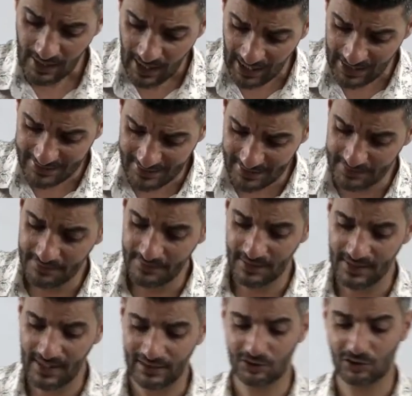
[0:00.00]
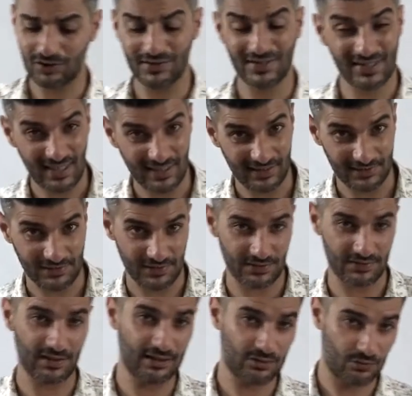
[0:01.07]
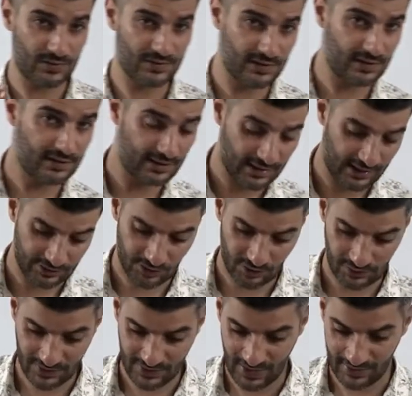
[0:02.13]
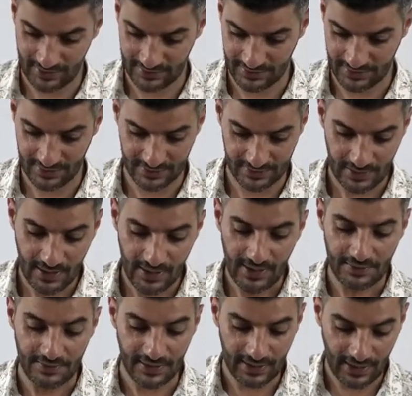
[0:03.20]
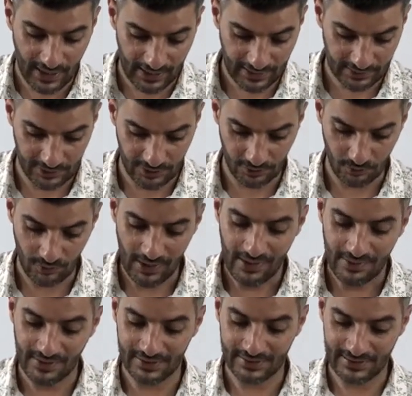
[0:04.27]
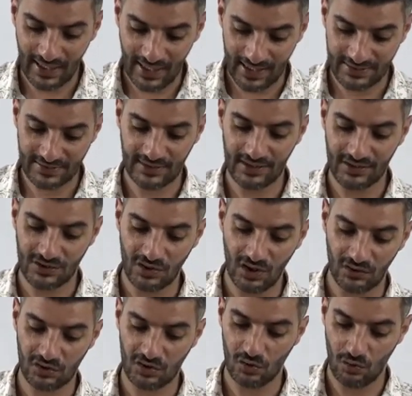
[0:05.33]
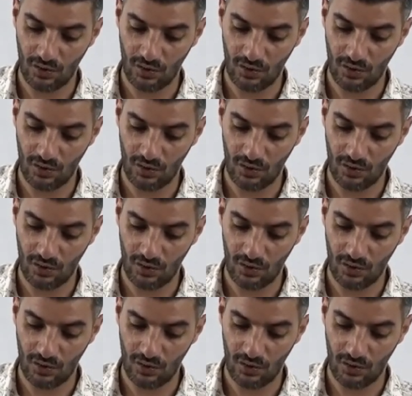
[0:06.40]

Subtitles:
As in the natural sciences, as we see in the natural sciences, they argue the task is not to